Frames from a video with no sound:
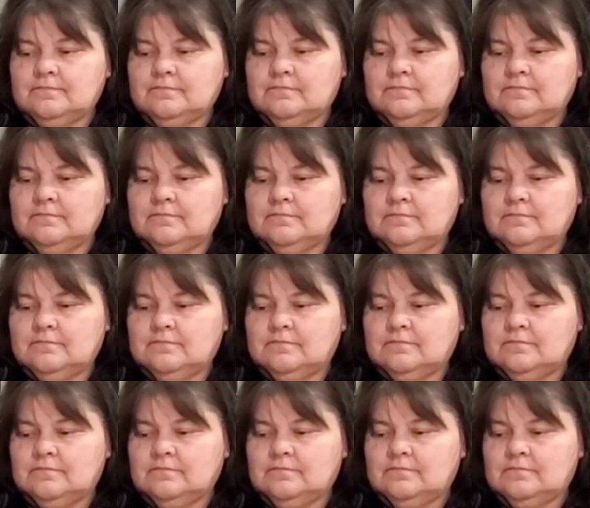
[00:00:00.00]

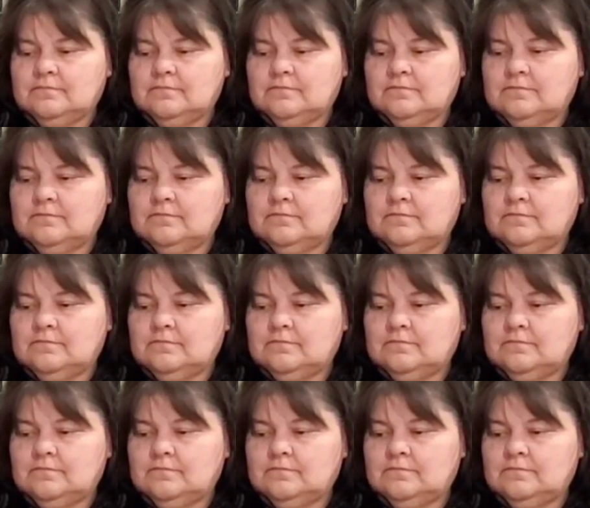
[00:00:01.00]

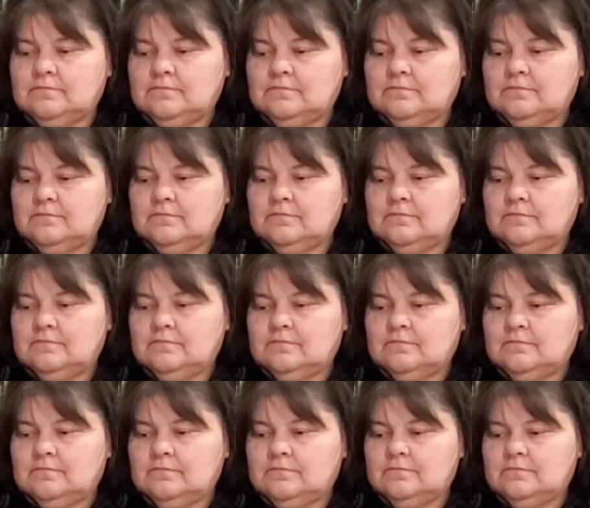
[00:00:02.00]

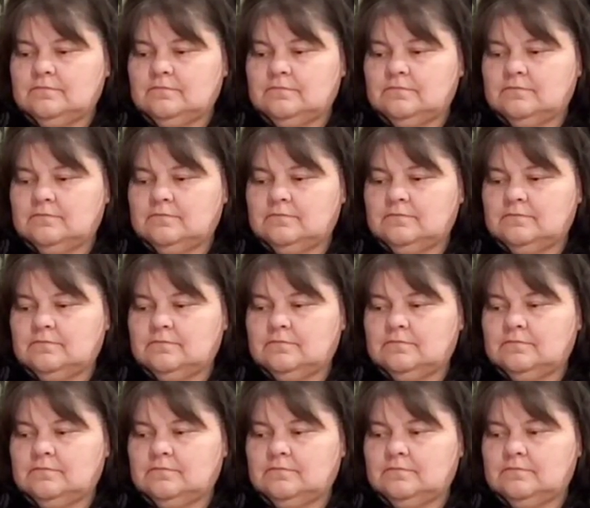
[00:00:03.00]

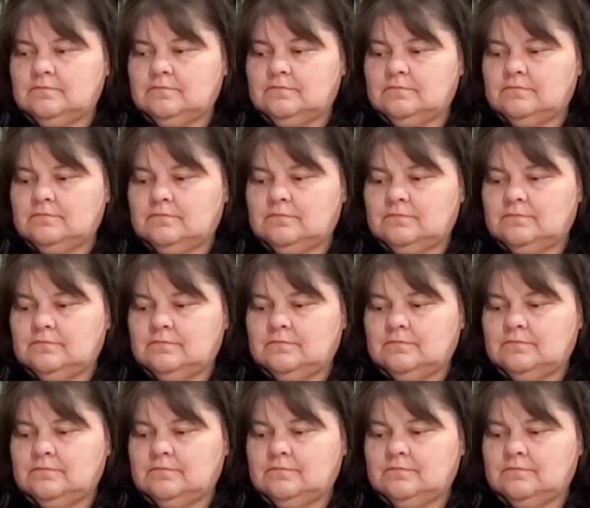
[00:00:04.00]
[no speech]